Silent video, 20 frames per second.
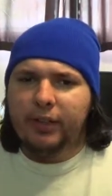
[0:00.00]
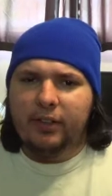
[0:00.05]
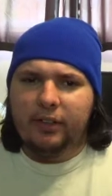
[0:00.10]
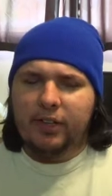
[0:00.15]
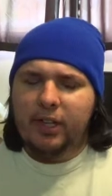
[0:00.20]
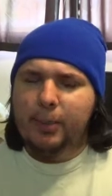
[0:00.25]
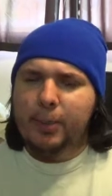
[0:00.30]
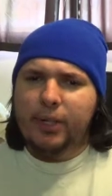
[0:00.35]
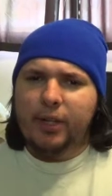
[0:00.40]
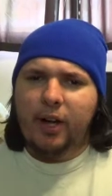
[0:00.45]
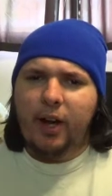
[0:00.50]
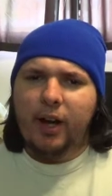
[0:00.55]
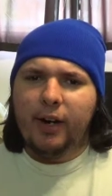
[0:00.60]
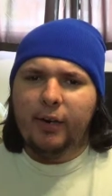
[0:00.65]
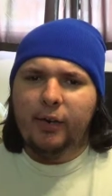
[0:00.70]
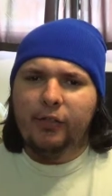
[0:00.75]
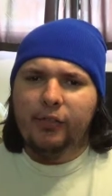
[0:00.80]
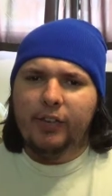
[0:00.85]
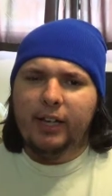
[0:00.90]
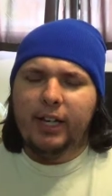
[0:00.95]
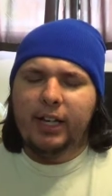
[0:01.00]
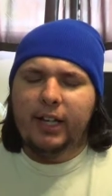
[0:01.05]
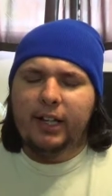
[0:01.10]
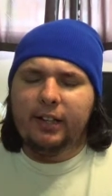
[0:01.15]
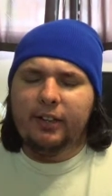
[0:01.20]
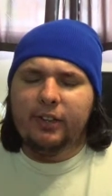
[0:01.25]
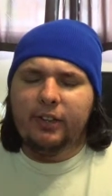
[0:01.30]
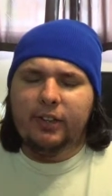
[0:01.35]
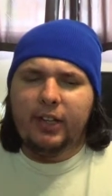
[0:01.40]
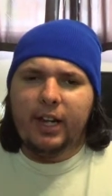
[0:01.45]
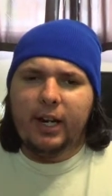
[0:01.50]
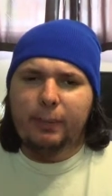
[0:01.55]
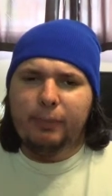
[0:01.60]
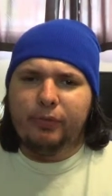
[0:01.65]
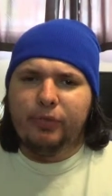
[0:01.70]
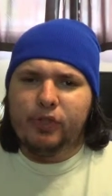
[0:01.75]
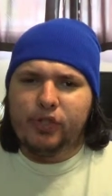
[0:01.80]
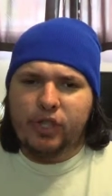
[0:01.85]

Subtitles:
The cinematography and setup for